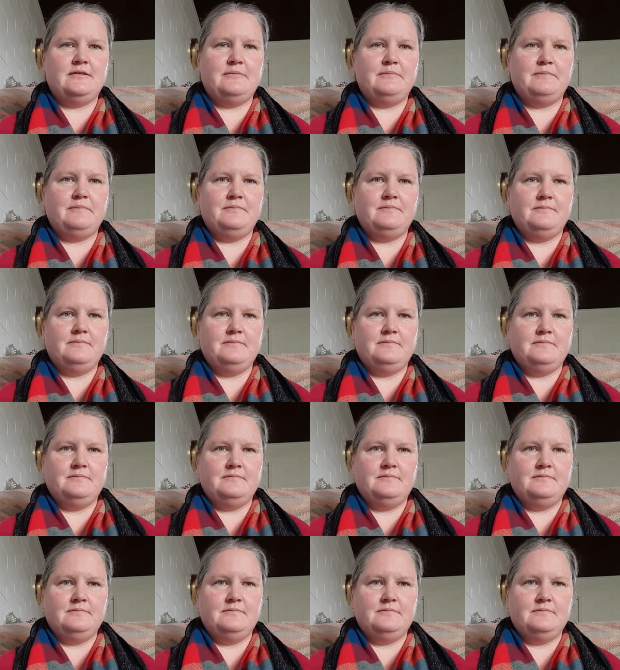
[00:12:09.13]

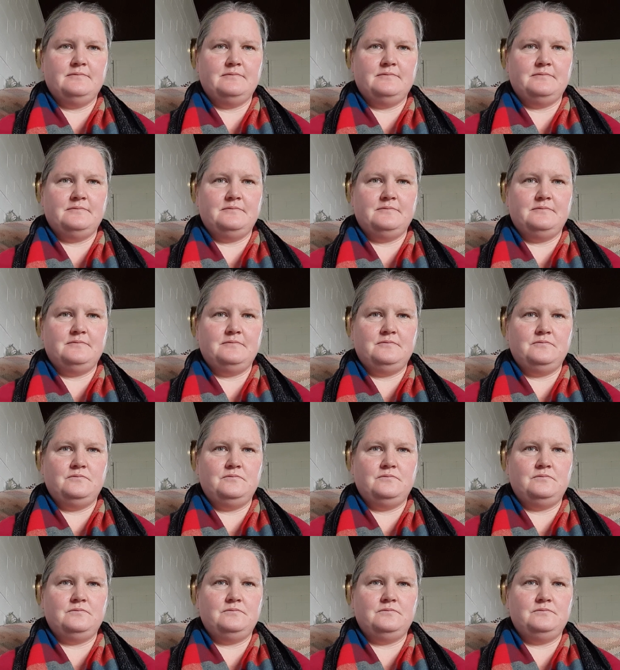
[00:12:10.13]

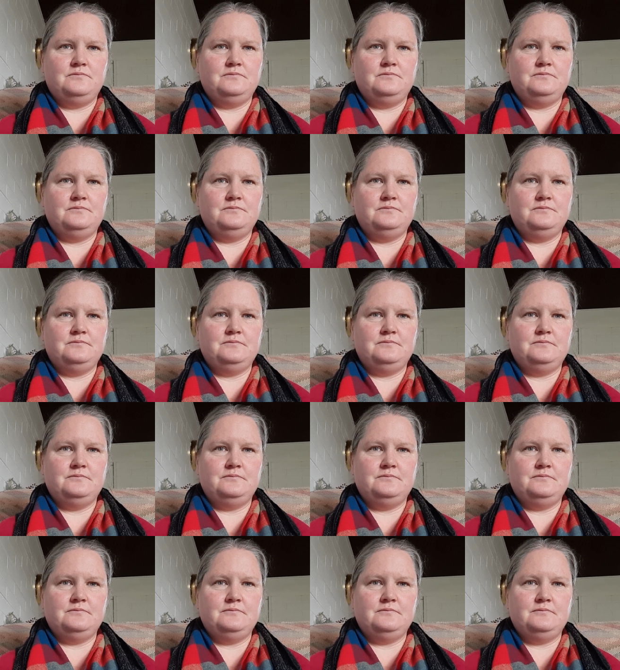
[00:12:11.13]

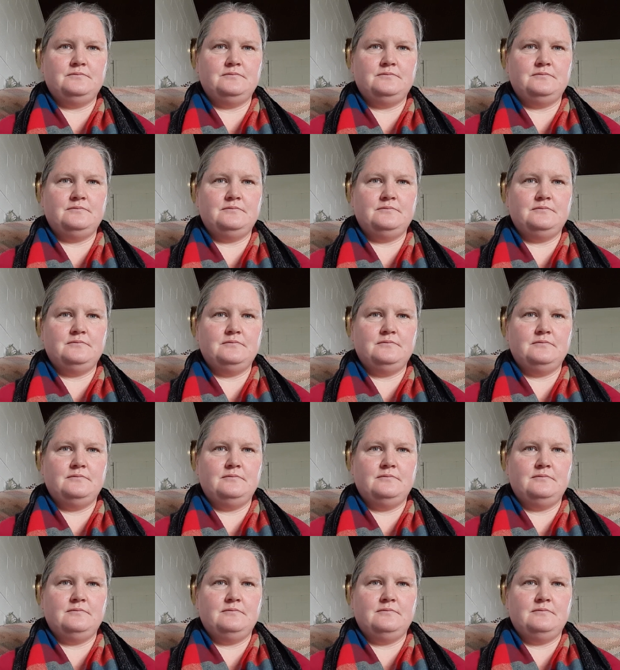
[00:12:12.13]

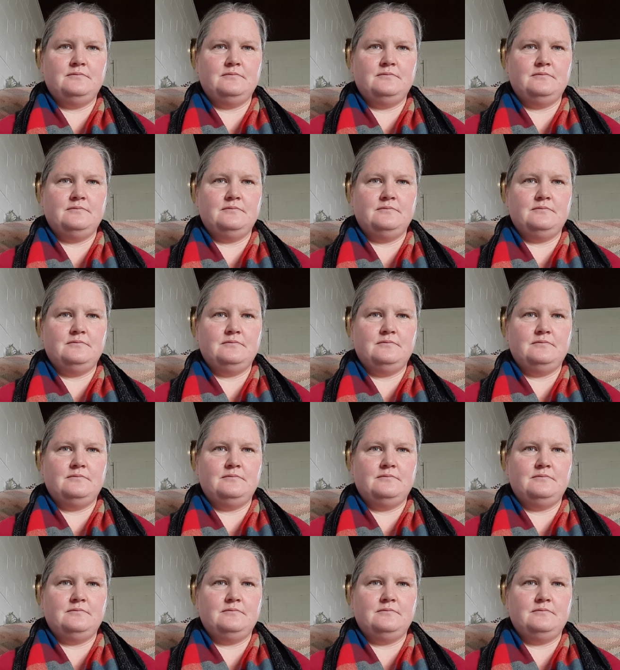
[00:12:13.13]

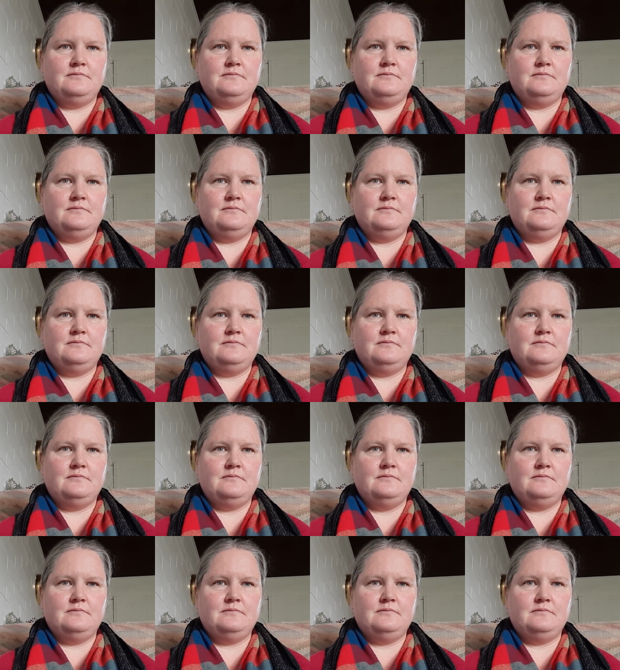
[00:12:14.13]

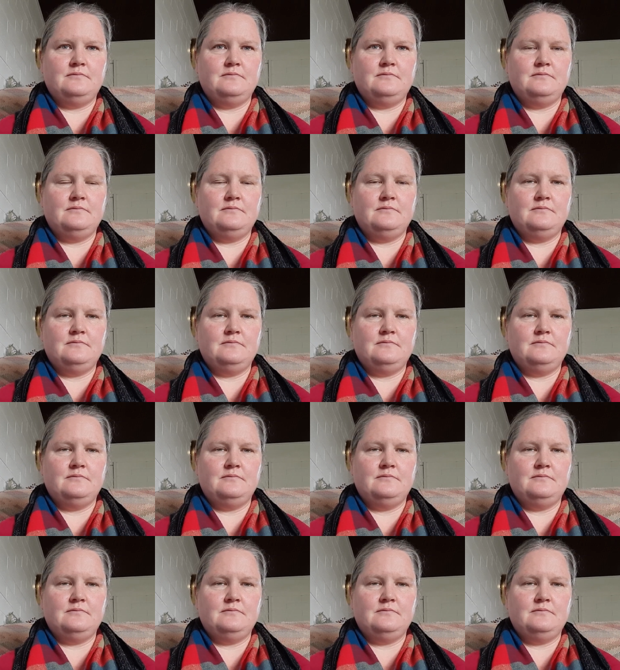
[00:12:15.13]
Nobody speaks.